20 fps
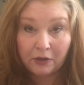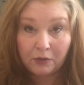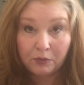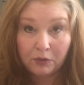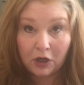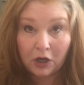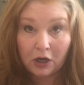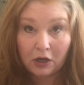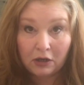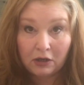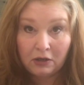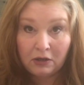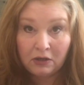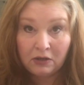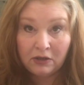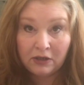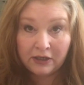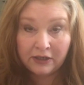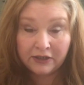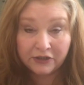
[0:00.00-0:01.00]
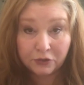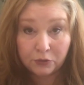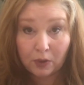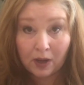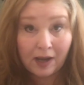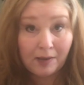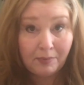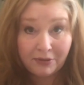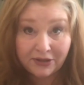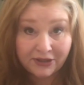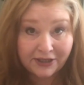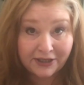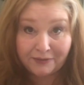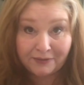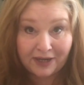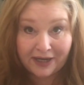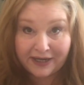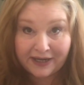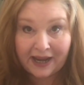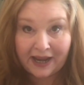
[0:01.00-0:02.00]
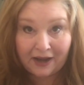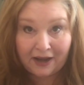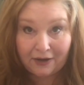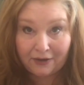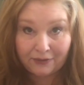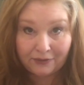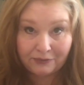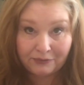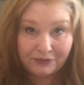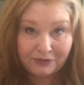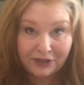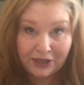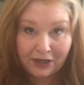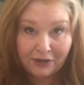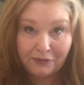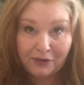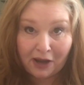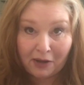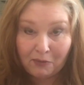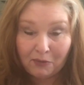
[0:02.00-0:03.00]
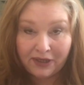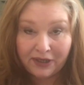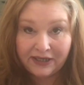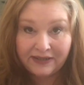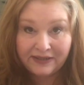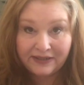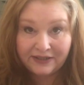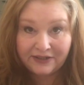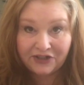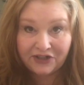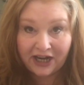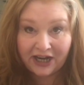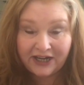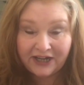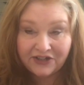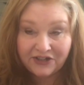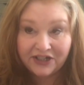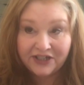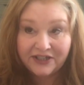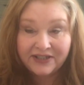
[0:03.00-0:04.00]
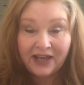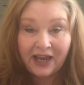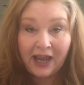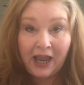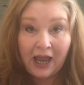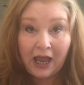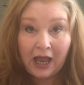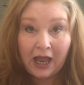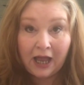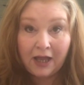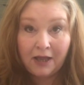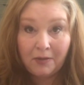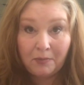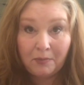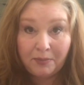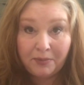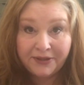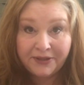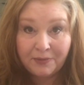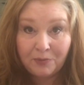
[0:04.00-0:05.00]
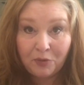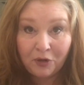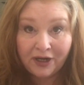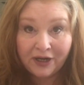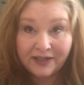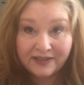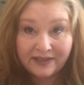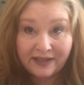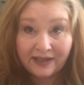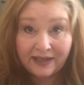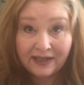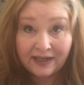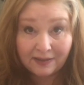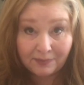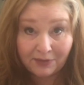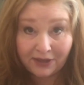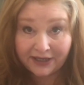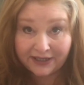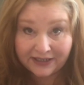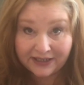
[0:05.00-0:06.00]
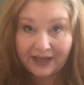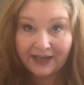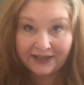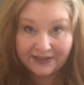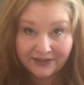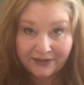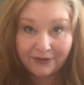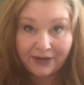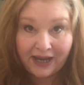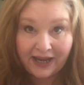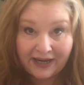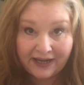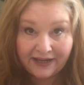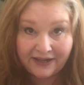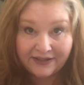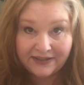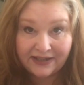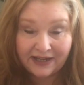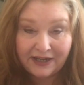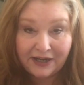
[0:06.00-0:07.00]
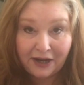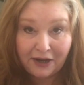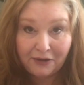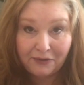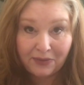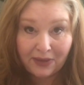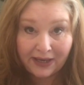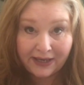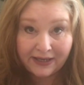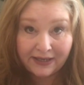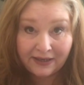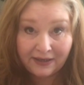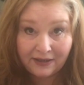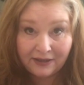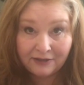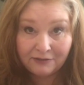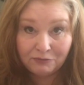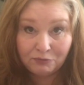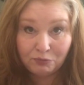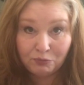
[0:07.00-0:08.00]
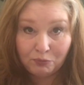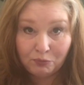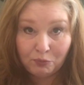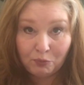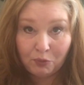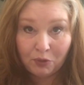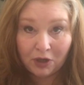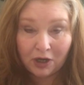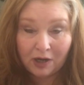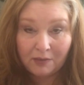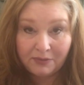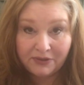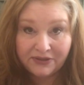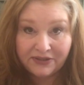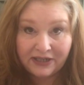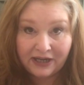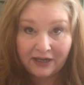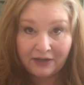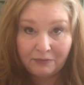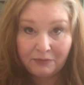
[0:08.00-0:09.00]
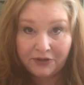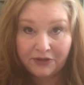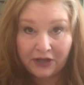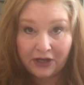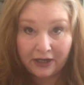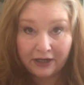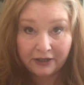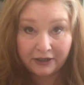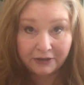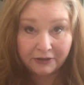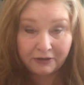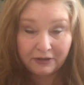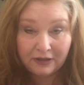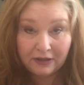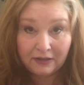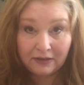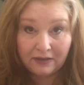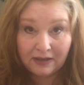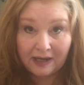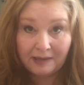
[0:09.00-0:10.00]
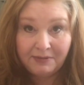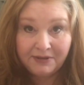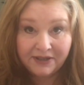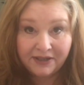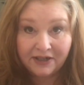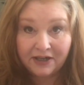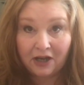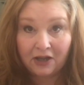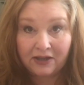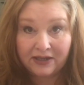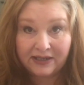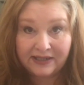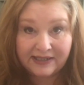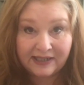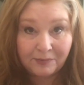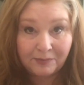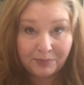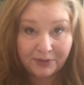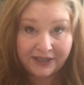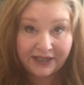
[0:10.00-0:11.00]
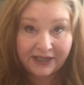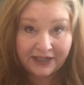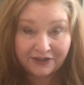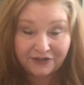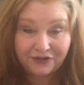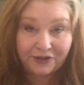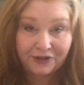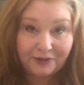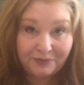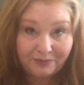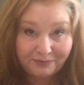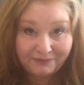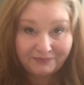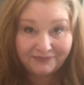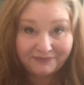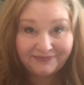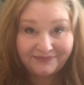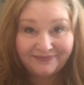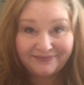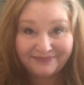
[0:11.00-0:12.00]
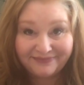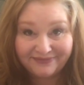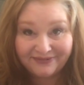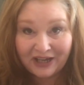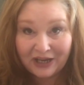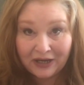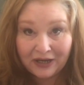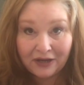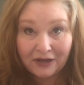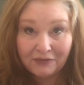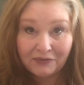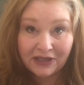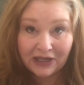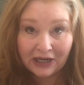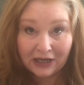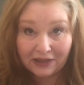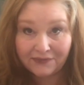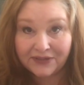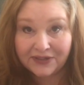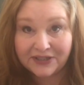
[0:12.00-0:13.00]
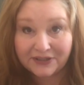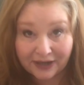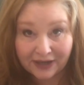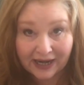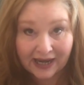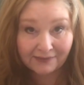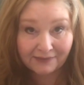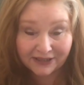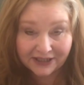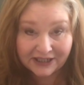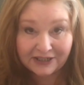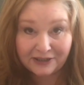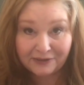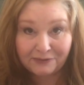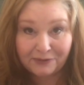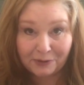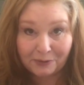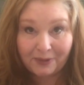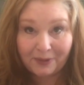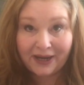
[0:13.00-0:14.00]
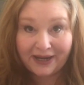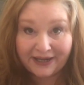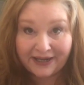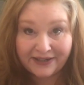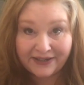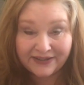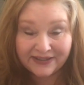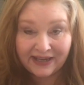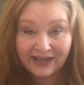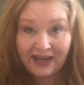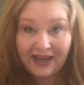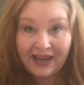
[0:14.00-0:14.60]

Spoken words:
So we're all squabbling right now, not wanting these changes. But the more I see it, I'm like, yes, okay. Because I know like we're almost done with I'm just going to call it a temper tantrum that all of us are having in different ways.